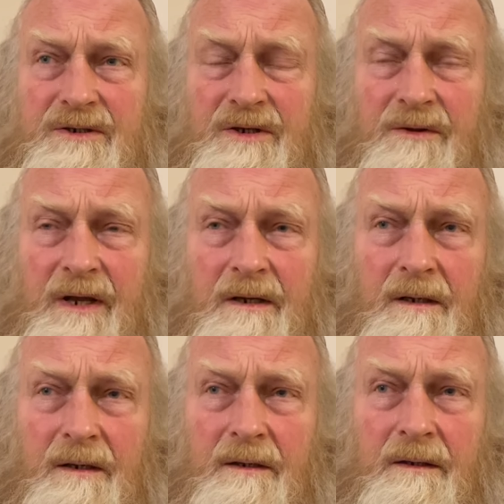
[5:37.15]
So
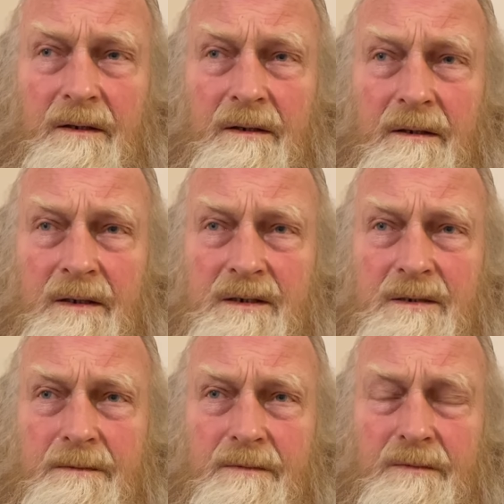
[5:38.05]
then this
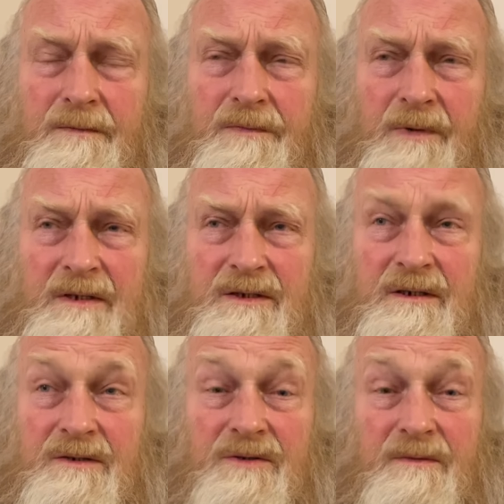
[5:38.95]

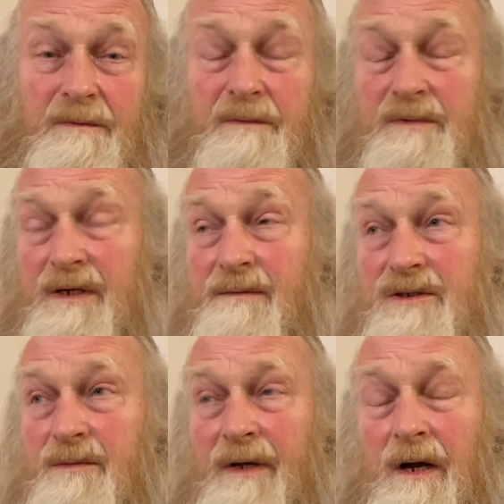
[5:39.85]
president, who seems
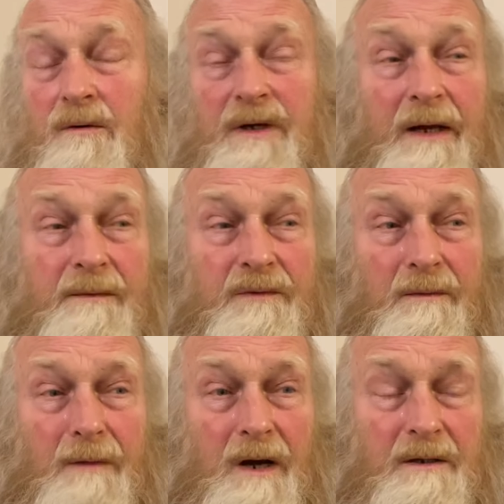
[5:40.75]
to be holding up
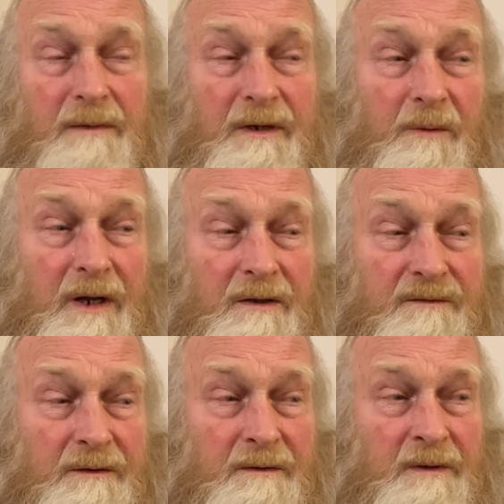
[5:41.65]
remarkably well for